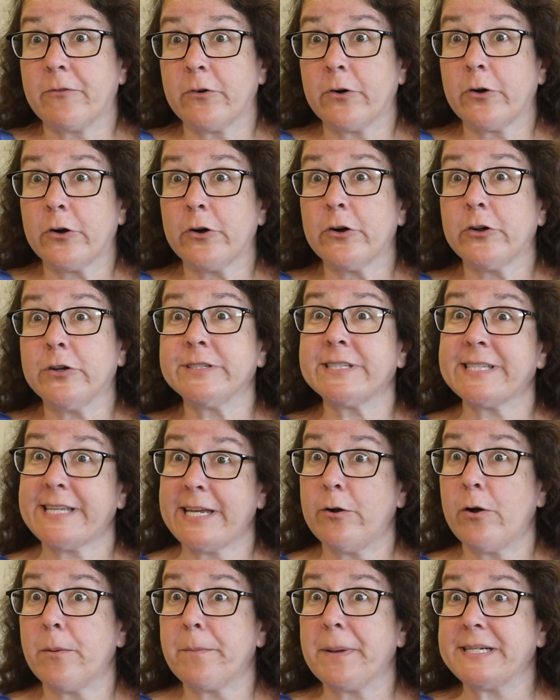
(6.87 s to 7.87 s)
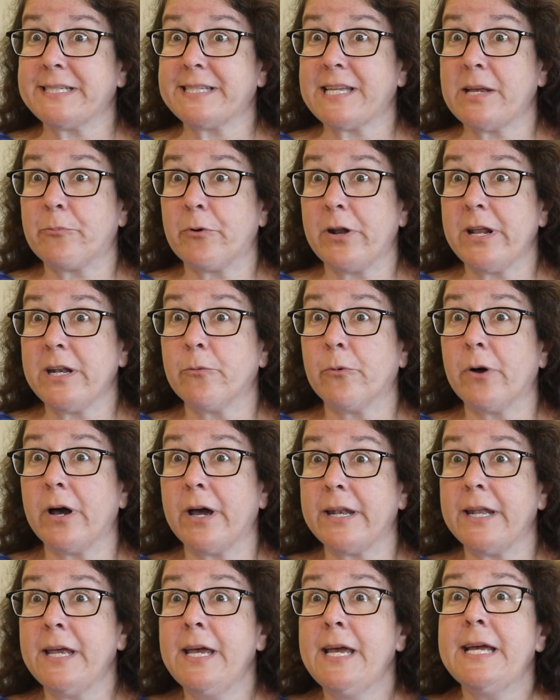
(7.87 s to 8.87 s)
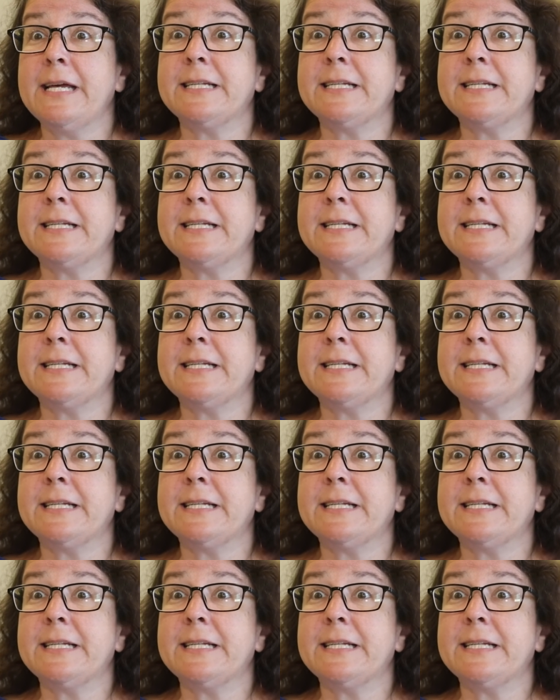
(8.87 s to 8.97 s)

for girls here at Penn State Brandywine